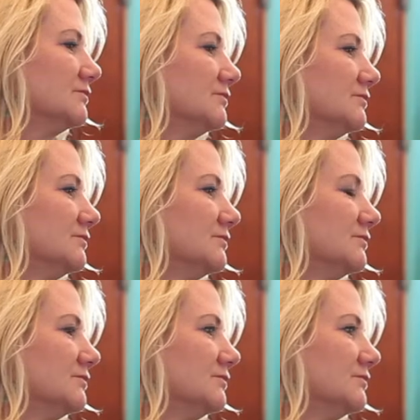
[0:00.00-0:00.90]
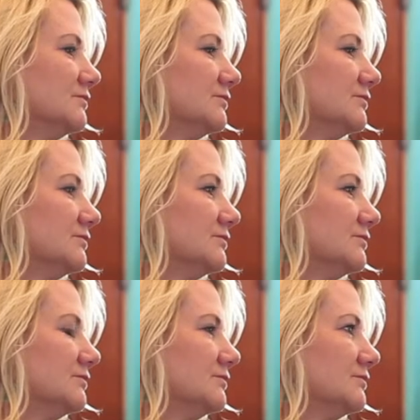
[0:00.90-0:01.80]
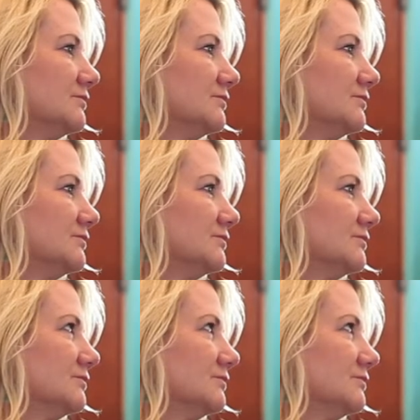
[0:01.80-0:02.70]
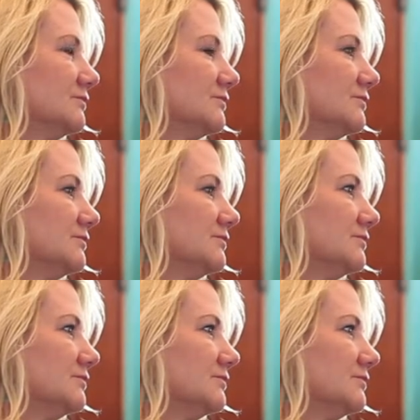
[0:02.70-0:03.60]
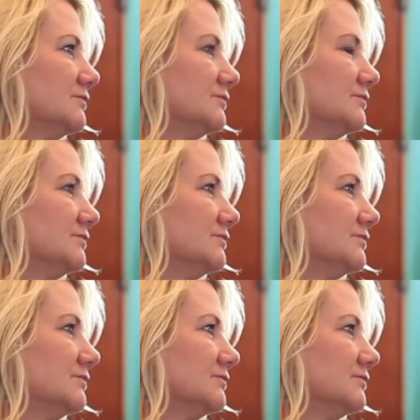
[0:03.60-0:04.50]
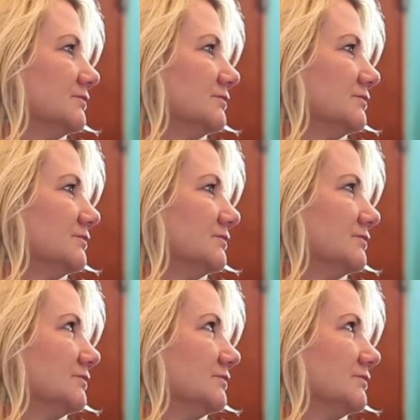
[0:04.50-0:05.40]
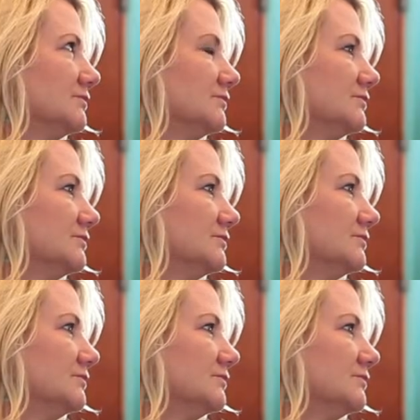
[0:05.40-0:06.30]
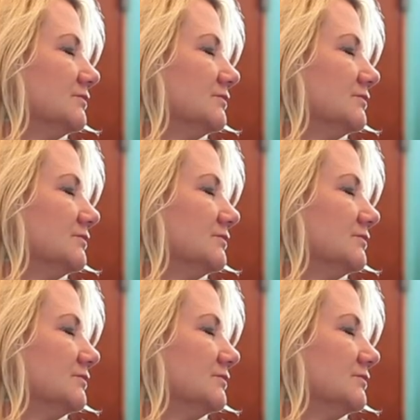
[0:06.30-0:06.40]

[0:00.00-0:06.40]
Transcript: The person shown says nothing.